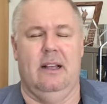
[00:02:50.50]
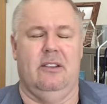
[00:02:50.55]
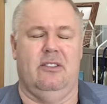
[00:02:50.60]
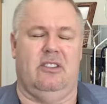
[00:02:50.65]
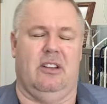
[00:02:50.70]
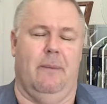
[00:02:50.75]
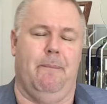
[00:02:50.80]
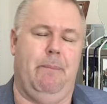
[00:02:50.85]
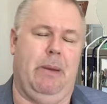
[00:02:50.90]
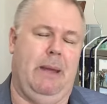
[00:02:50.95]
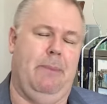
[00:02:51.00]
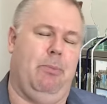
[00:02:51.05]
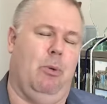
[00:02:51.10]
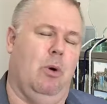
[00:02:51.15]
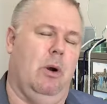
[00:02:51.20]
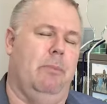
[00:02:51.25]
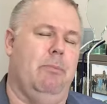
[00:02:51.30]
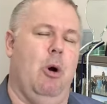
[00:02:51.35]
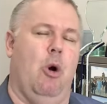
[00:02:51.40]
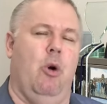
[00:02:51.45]
Some
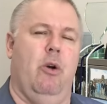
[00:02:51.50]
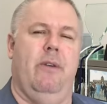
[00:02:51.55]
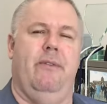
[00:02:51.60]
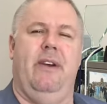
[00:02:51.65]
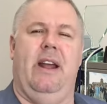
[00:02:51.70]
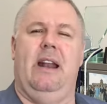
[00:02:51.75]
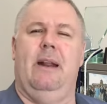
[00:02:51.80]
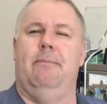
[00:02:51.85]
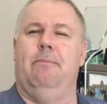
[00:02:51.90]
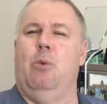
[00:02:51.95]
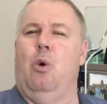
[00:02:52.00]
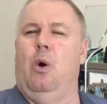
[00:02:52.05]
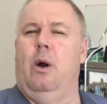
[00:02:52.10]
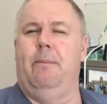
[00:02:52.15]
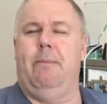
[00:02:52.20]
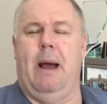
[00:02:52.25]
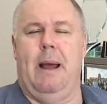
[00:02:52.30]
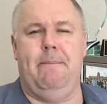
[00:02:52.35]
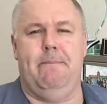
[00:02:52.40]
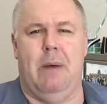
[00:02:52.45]
people are motivated more
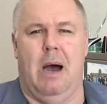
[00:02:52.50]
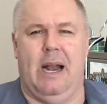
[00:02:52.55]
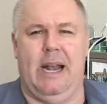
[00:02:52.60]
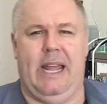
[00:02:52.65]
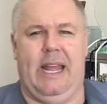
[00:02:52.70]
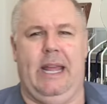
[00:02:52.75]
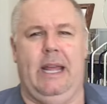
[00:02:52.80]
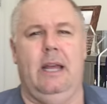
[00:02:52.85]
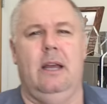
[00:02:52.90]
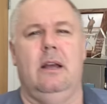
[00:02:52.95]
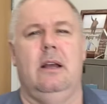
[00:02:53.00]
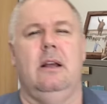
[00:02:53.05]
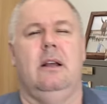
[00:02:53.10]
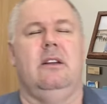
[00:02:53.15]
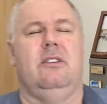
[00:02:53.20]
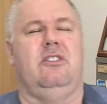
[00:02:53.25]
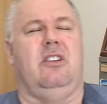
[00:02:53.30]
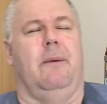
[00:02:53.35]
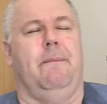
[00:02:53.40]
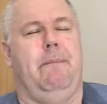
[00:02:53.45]
by money,
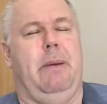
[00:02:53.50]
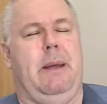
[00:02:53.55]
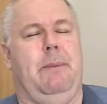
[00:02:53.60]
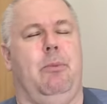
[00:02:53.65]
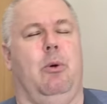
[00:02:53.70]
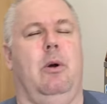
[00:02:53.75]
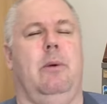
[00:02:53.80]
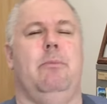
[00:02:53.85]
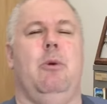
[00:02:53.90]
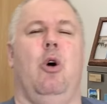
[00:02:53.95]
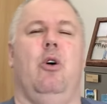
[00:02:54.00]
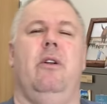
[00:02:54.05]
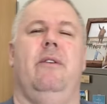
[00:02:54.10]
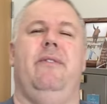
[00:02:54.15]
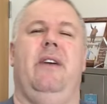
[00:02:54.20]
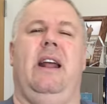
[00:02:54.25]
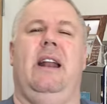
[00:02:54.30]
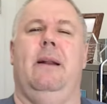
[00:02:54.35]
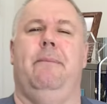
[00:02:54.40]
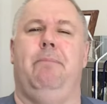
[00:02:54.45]
some people are
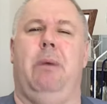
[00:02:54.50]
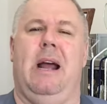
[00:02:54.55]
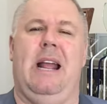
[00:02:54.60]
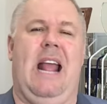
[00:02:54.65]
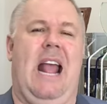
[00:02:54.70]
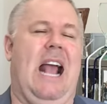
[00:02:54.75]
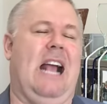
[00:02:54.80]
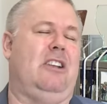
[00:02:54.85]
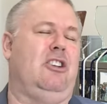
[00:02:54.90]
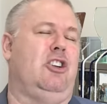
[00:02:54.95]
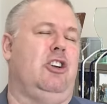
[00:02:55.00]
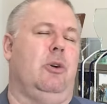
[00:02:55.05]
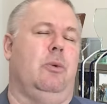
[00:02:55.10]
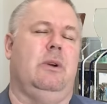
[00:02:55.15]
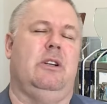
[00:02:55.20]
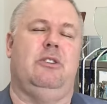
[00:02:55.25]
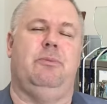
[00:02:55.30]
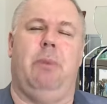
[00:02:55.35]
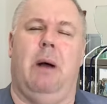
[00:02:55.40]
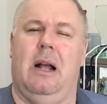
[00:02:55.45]
motivated by extra
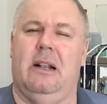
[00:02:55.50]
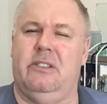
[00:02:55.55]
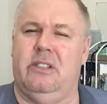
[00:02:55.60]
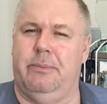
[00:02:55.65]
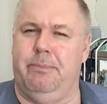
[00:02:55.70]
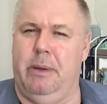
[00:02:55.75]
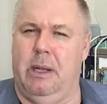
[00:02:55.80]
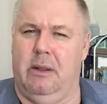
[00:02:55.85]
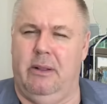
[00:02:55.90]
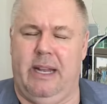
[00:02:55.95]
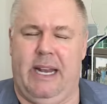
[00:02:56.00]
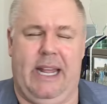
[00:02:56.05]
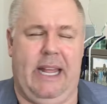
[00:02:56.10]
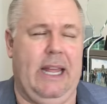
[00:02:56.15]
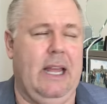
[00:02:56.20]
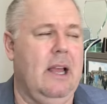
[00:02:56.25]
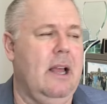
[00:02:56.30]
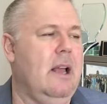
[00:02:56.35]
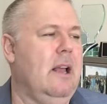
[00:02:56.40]
responsibility.